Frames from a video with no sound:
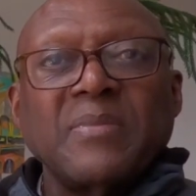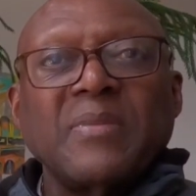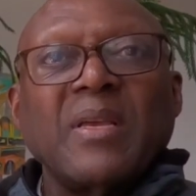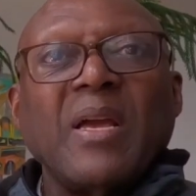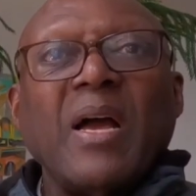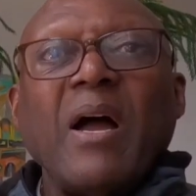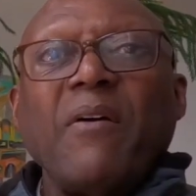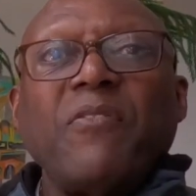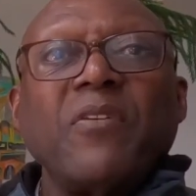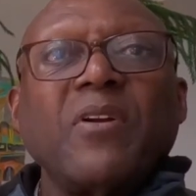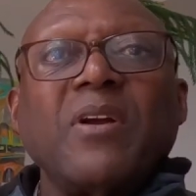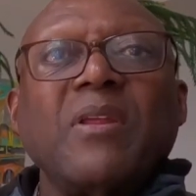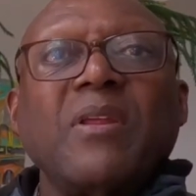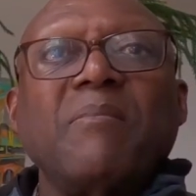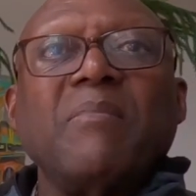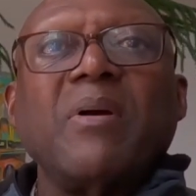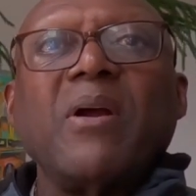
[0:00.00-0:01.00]

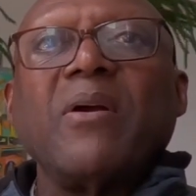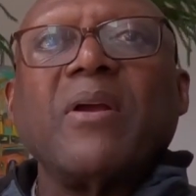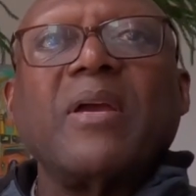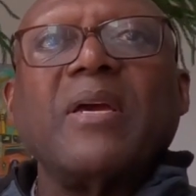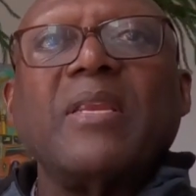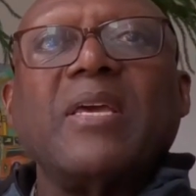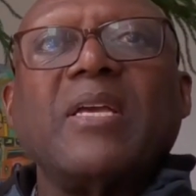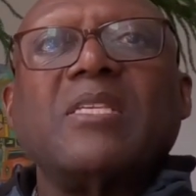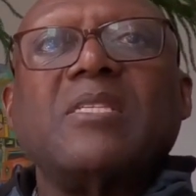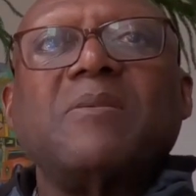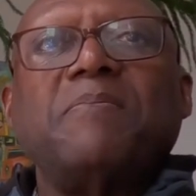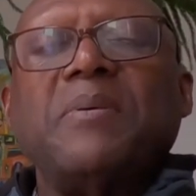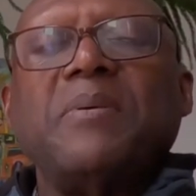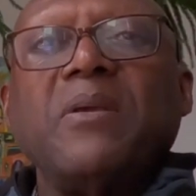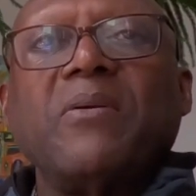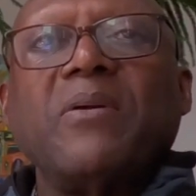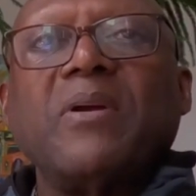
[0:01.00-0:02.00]
African American
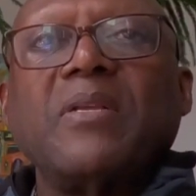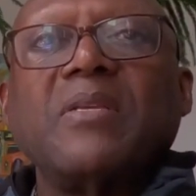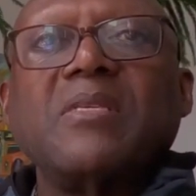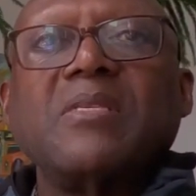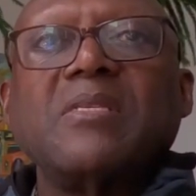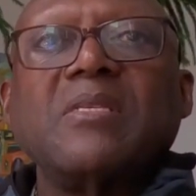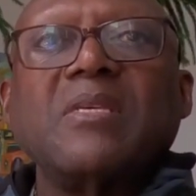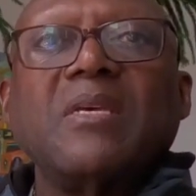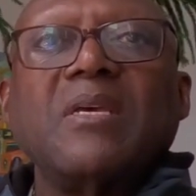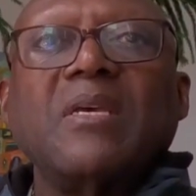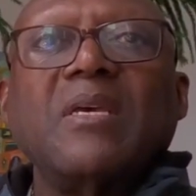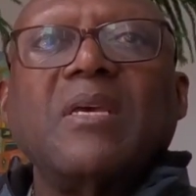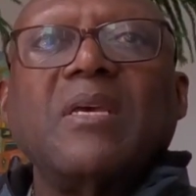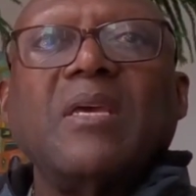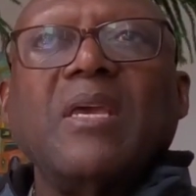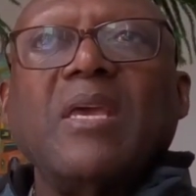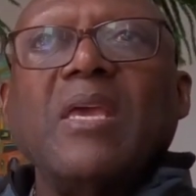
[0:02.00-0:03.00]
experience
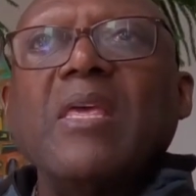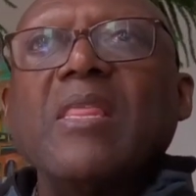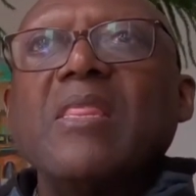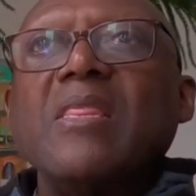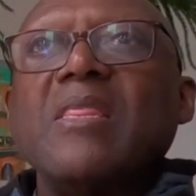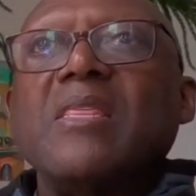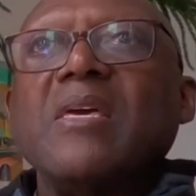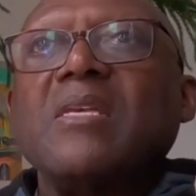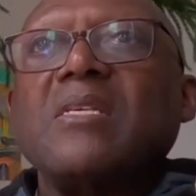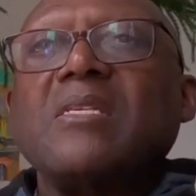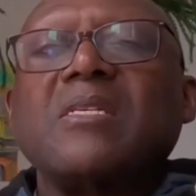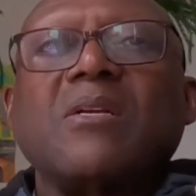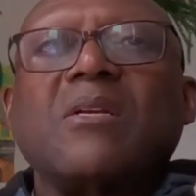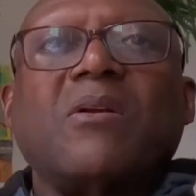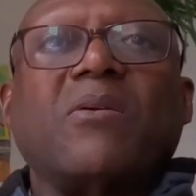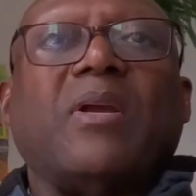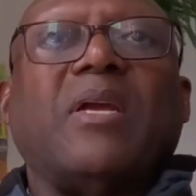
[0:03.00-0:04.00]
in this
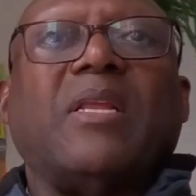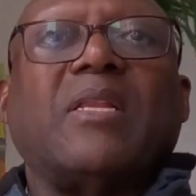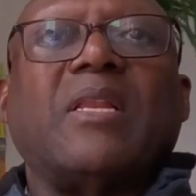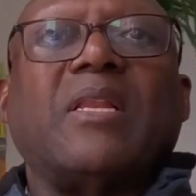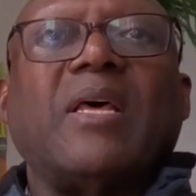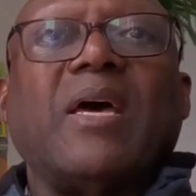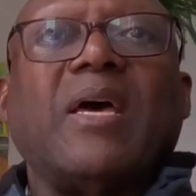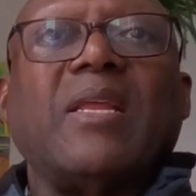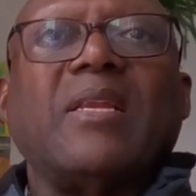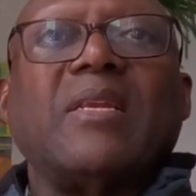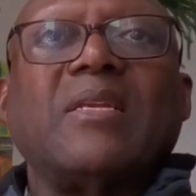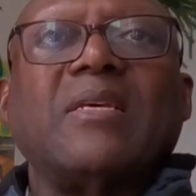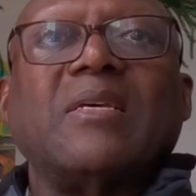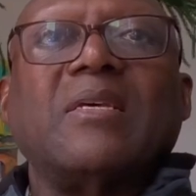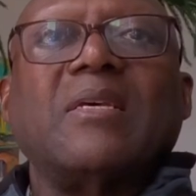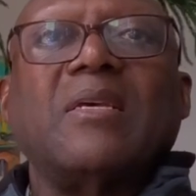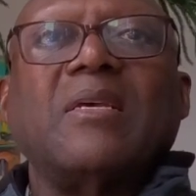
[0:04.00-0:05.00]
great land,
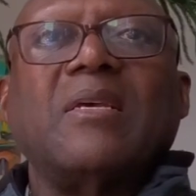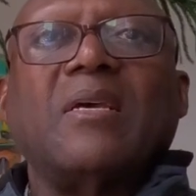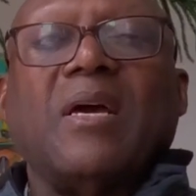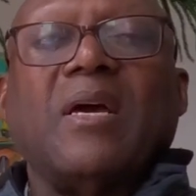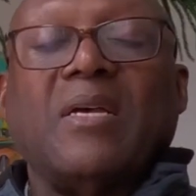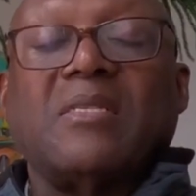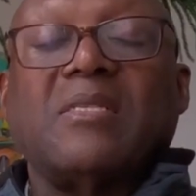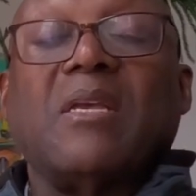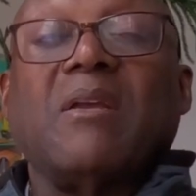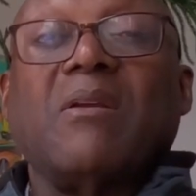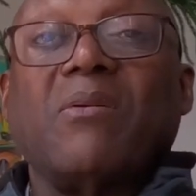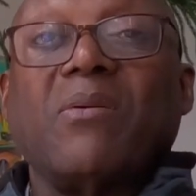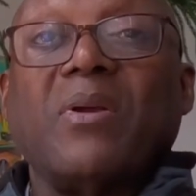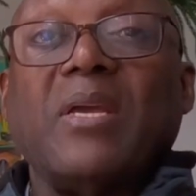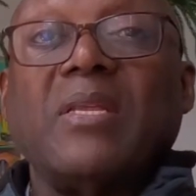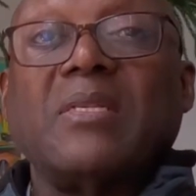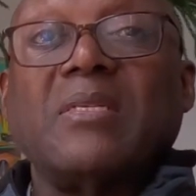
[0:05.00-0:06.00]
I say
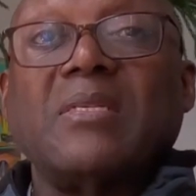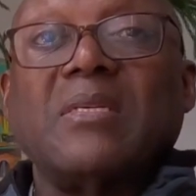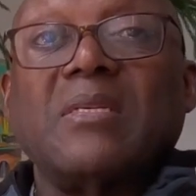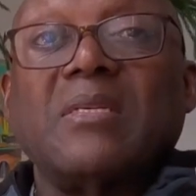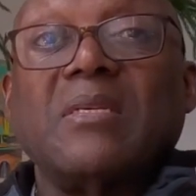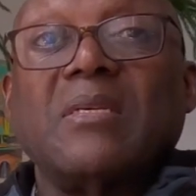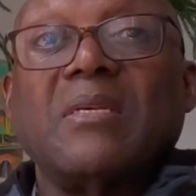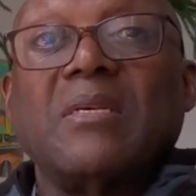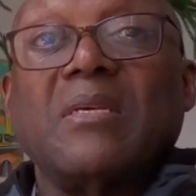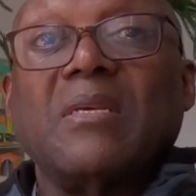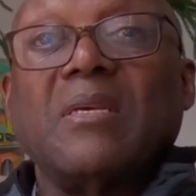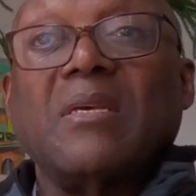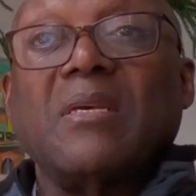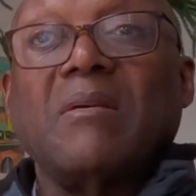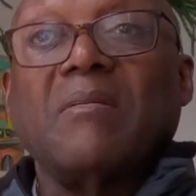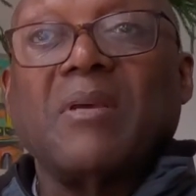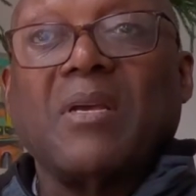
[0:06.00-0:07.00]
great
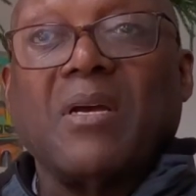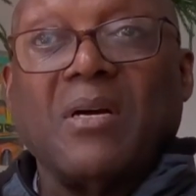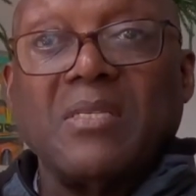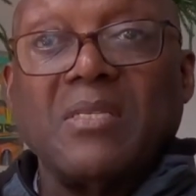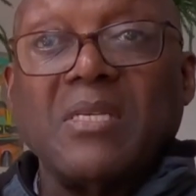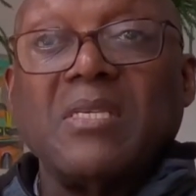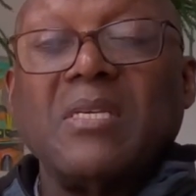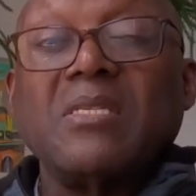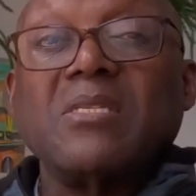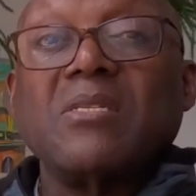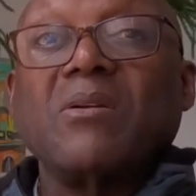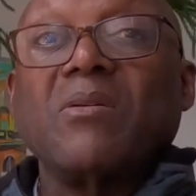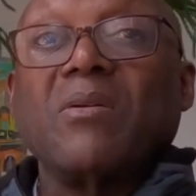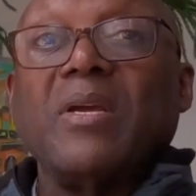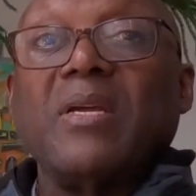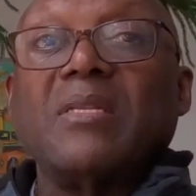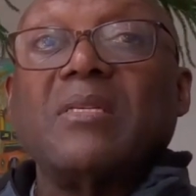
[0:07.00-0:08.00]
because it is
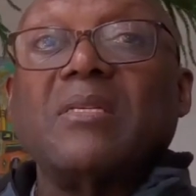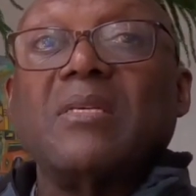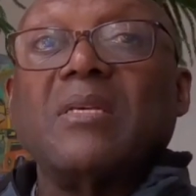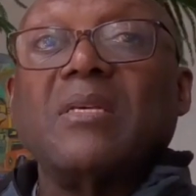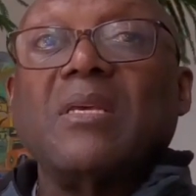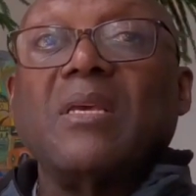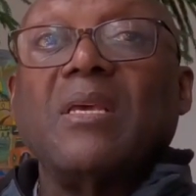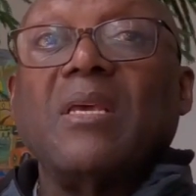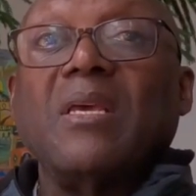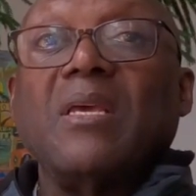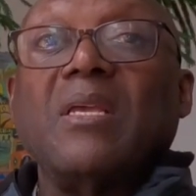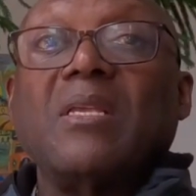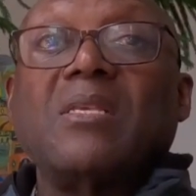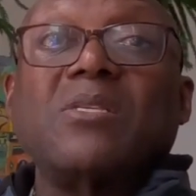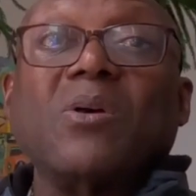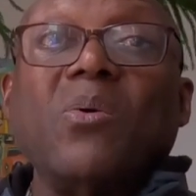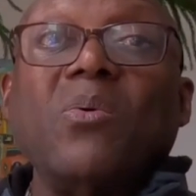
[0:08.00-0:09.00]
great,
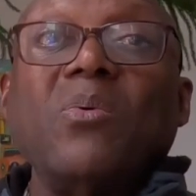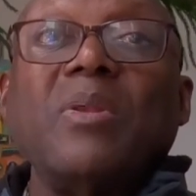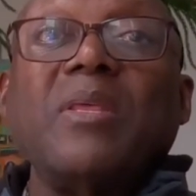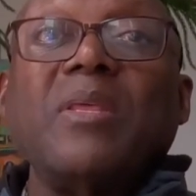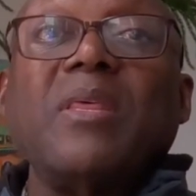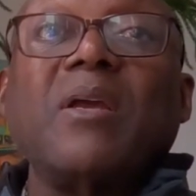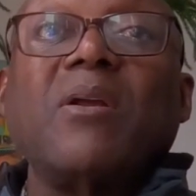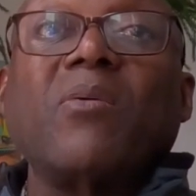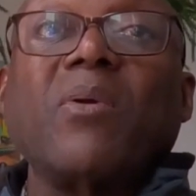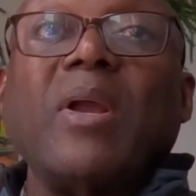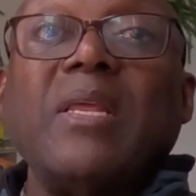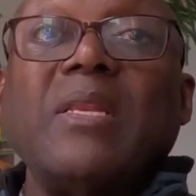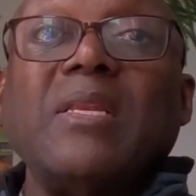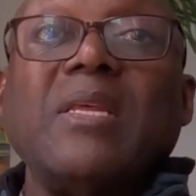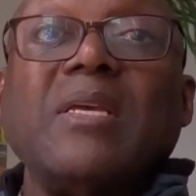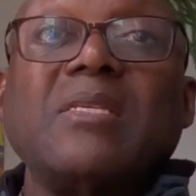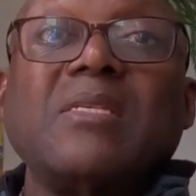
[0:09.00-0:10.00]
it's only the
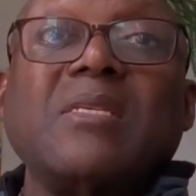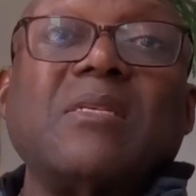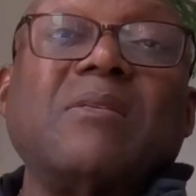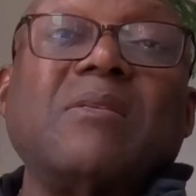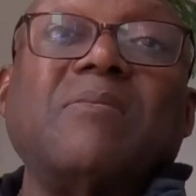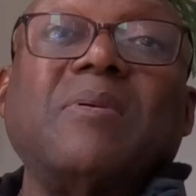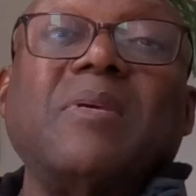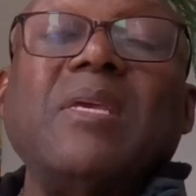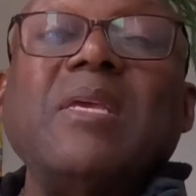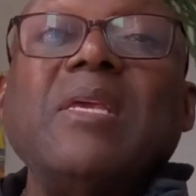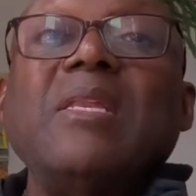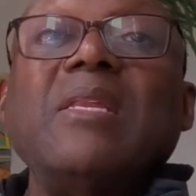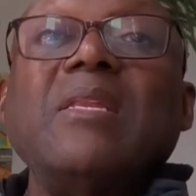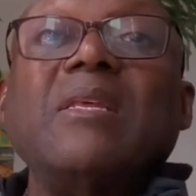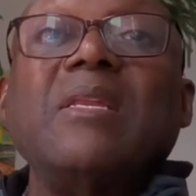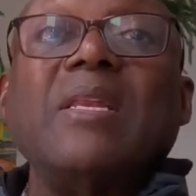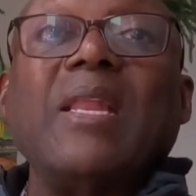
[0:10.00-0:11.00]
greatness is
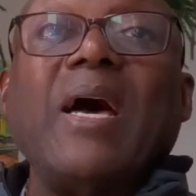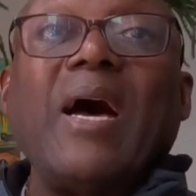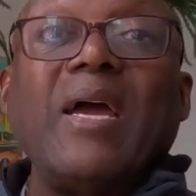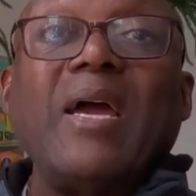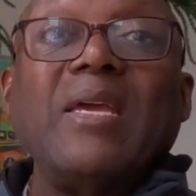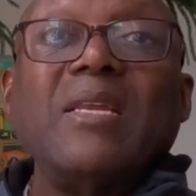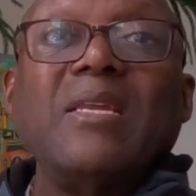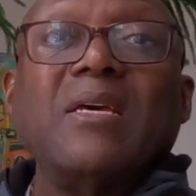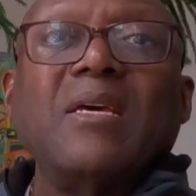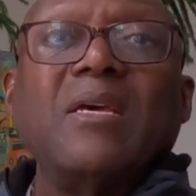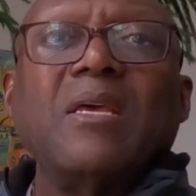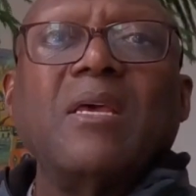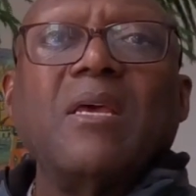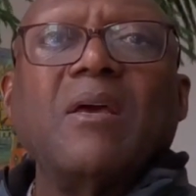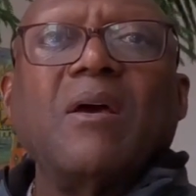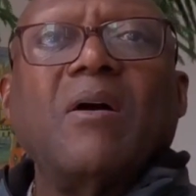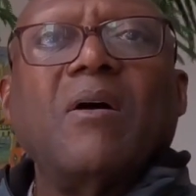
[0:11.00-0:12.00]
being denied
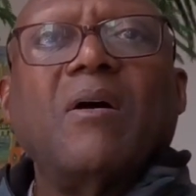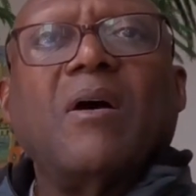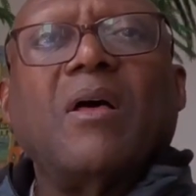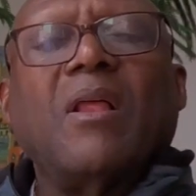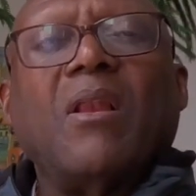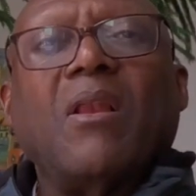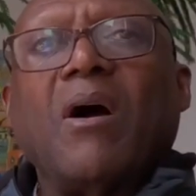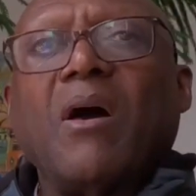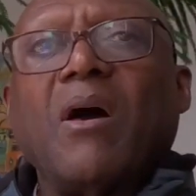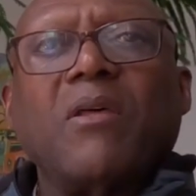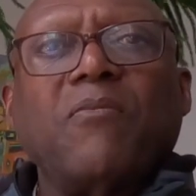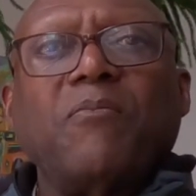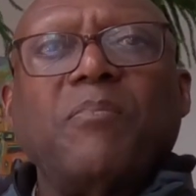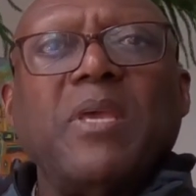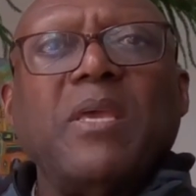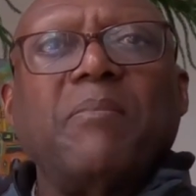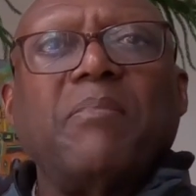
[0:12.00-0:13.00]
a lot
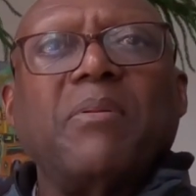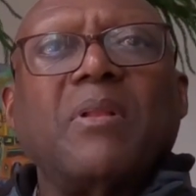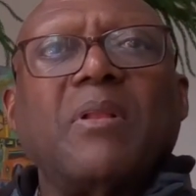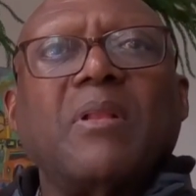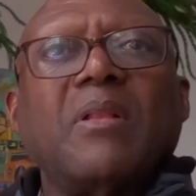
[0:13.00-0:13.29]
of people,